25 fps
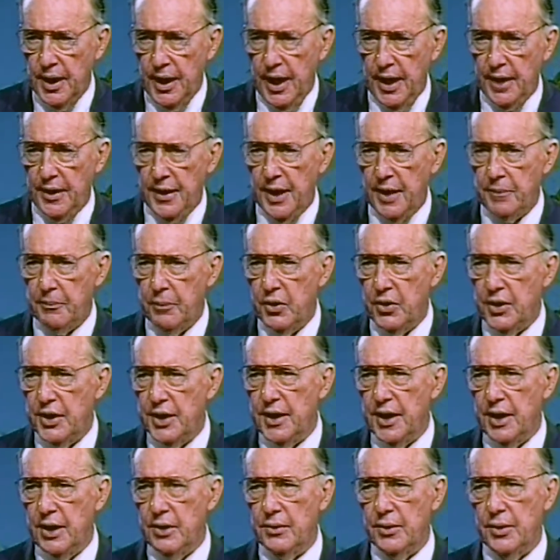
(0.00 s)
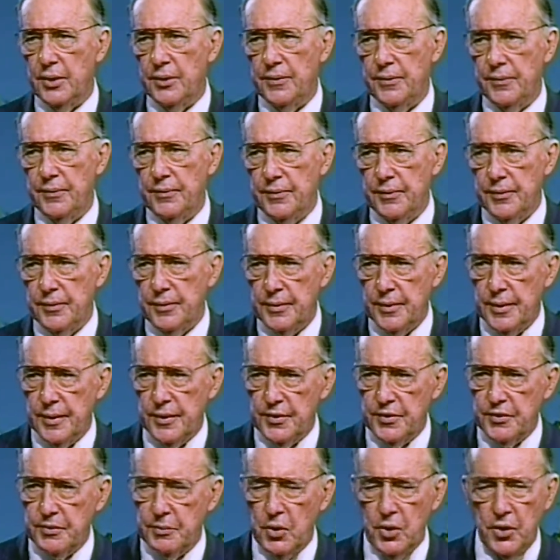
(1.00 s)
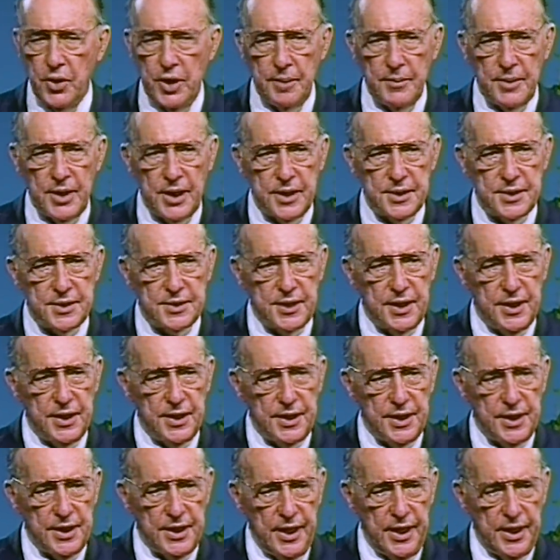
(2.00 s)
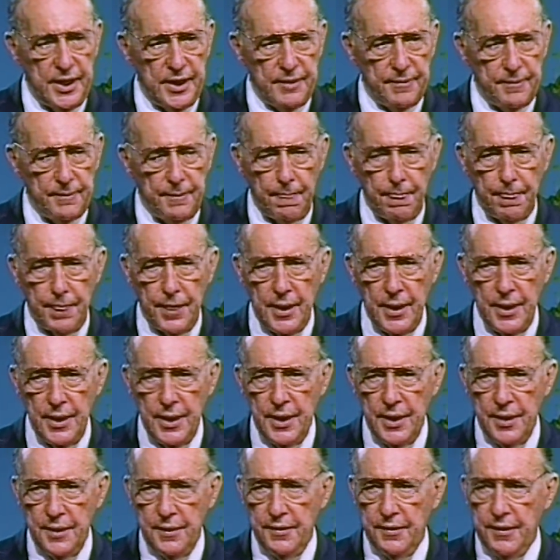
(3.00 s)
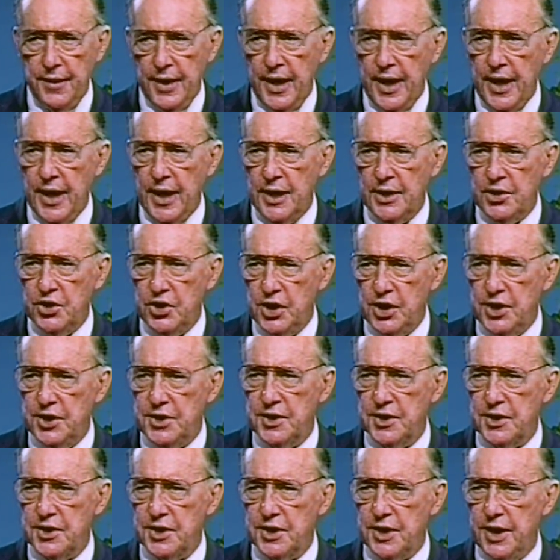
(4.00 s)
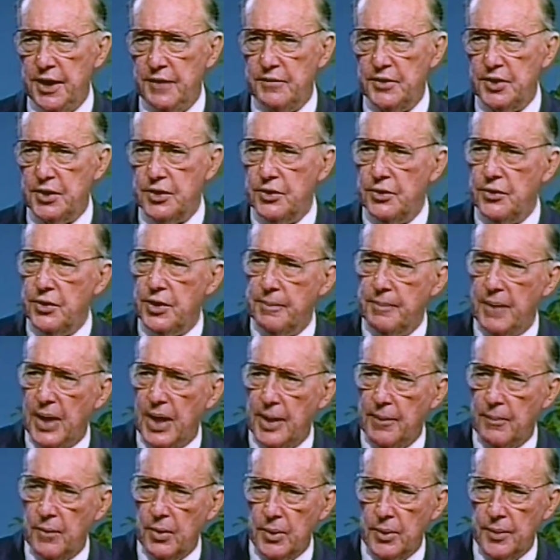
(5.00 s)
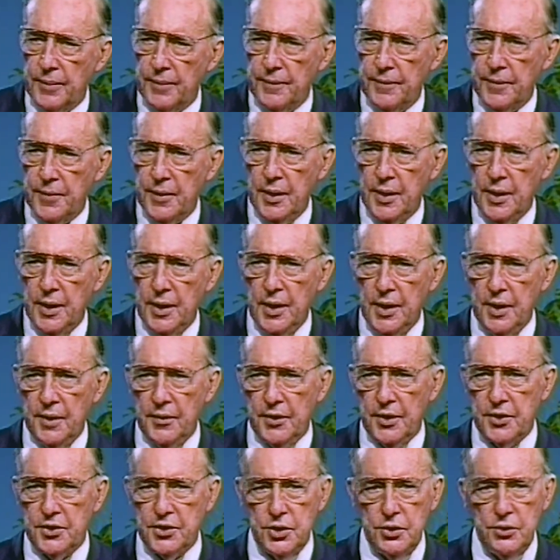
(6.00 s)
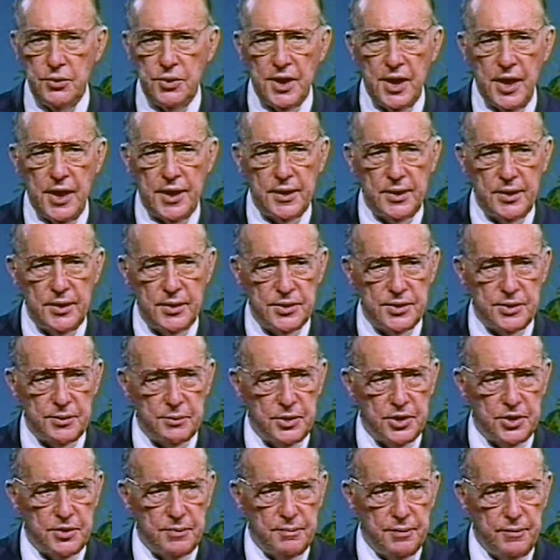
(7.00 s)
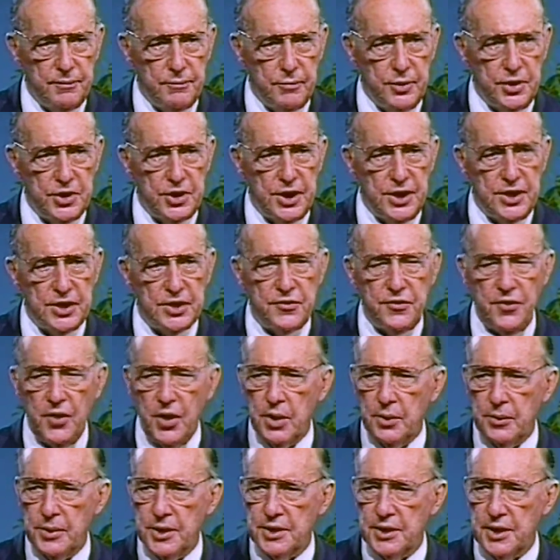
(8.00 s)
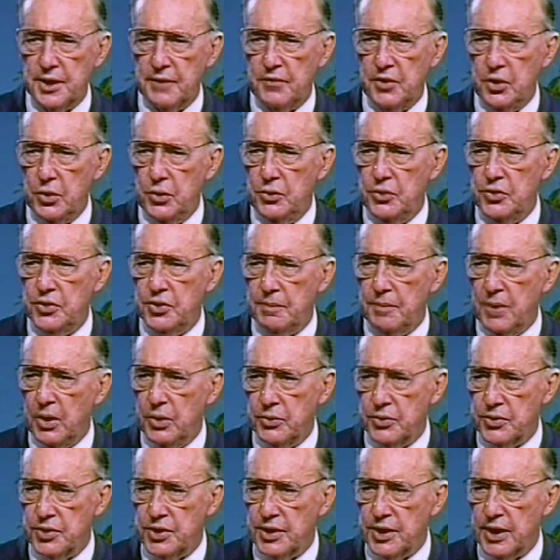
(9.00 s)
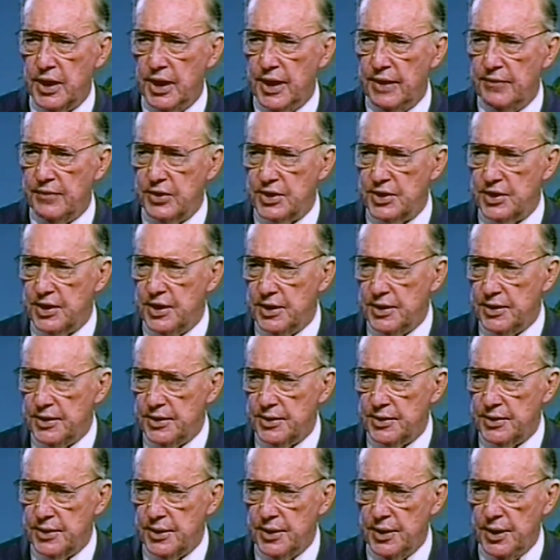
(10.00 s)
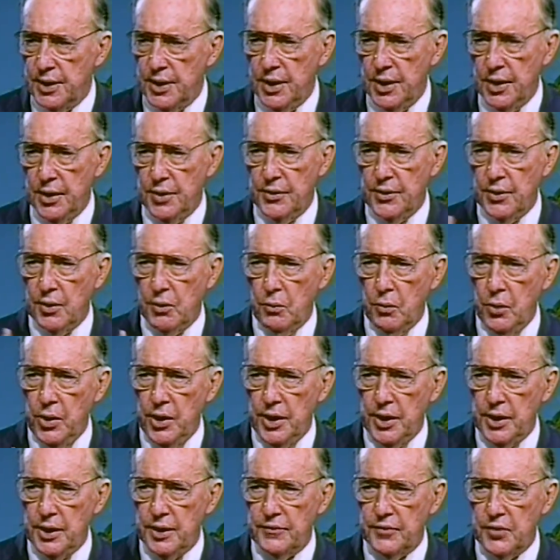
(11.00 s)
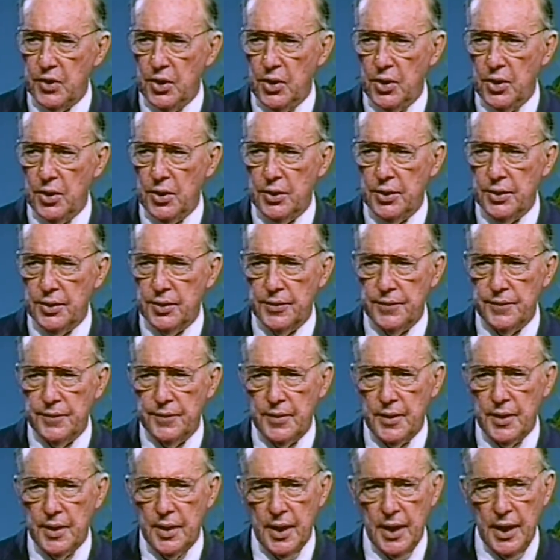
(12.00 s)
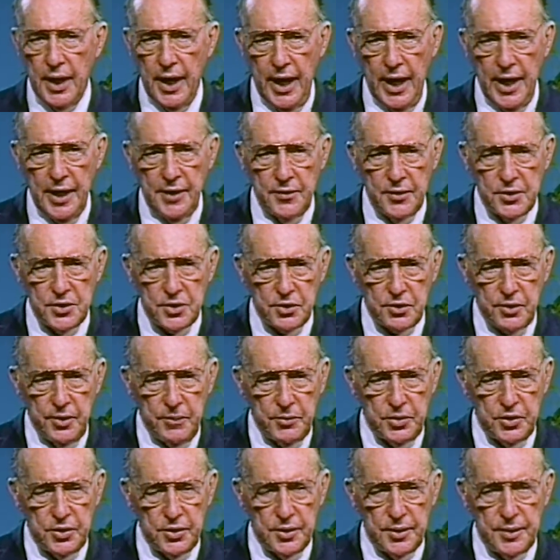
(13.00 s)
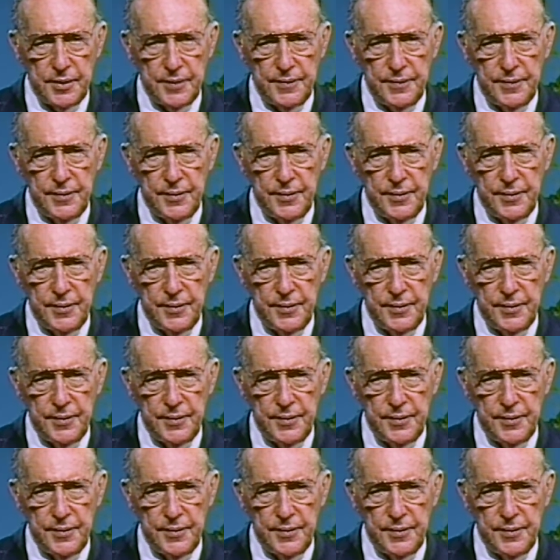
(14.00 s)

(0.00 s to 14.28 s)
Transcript: And I pointed out this morning, but I'll say it again. There Jesus gives to the Bible the two titles which his followers have used most ever since, the word of God and the scripture.